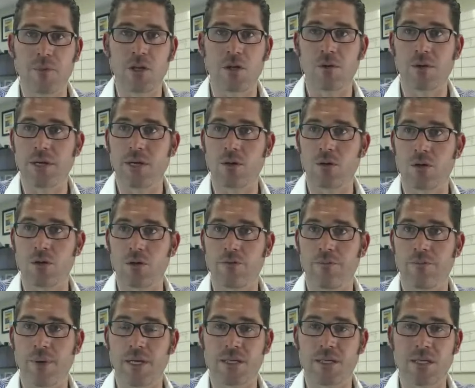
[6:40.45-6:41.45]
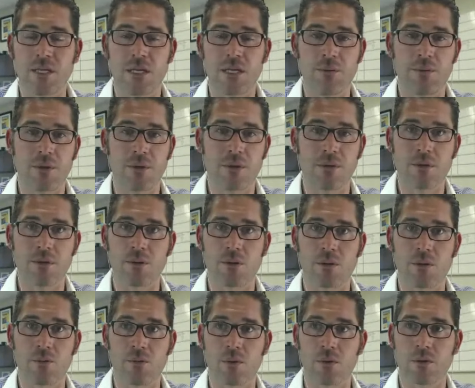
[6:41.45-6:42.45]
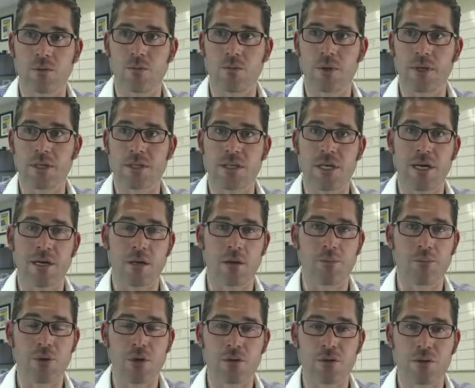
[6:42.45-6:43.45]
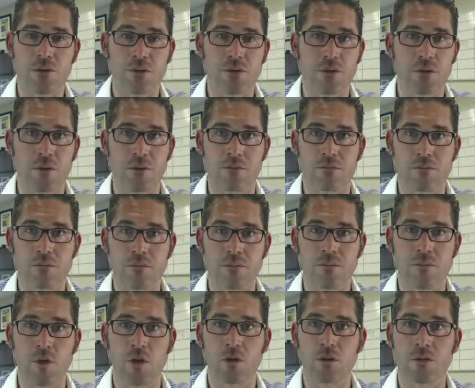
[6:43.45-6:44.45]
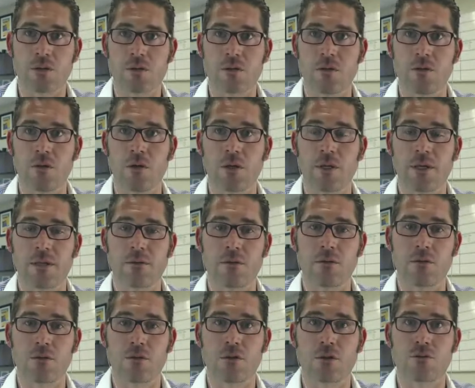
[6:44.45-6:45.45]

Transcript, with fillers: you know, get a hold of my team, and you know, we'll we'll get you out on broker's tour, and you know, it's, you know,